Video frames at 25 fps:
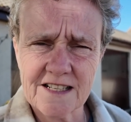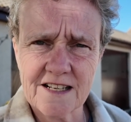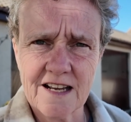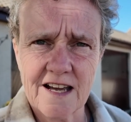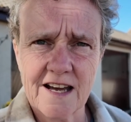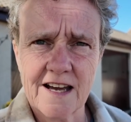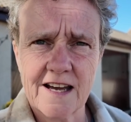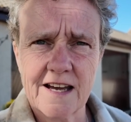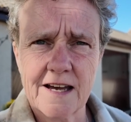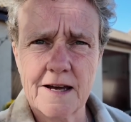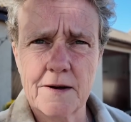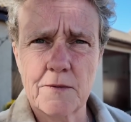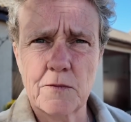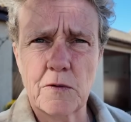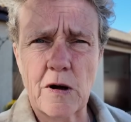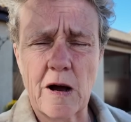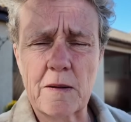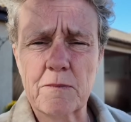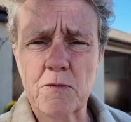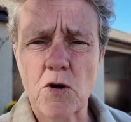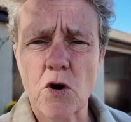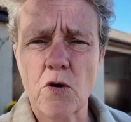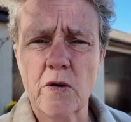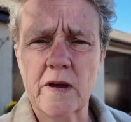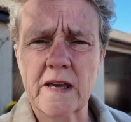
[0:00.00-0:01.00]

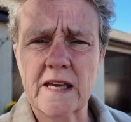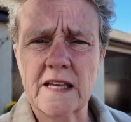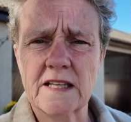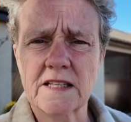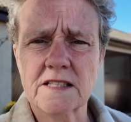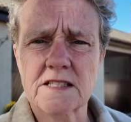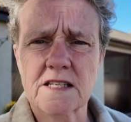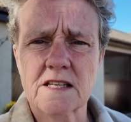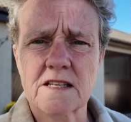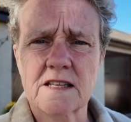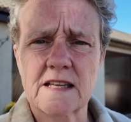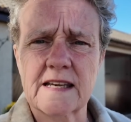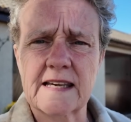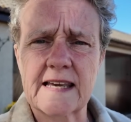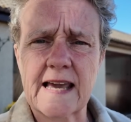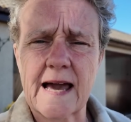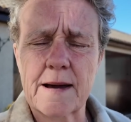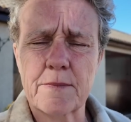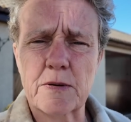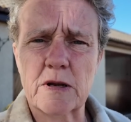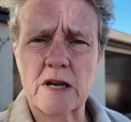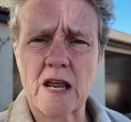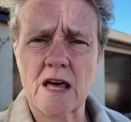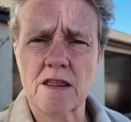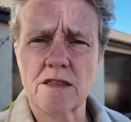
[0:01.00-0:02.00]
I'm going into the
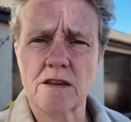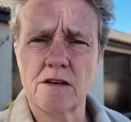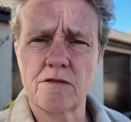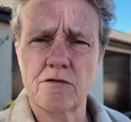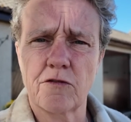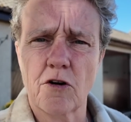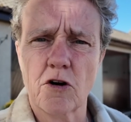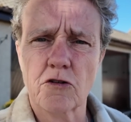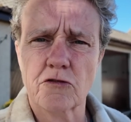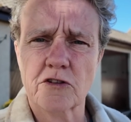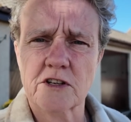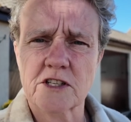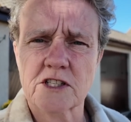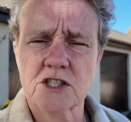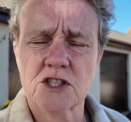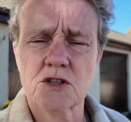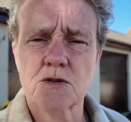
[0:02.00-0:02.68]
Abernethy Forest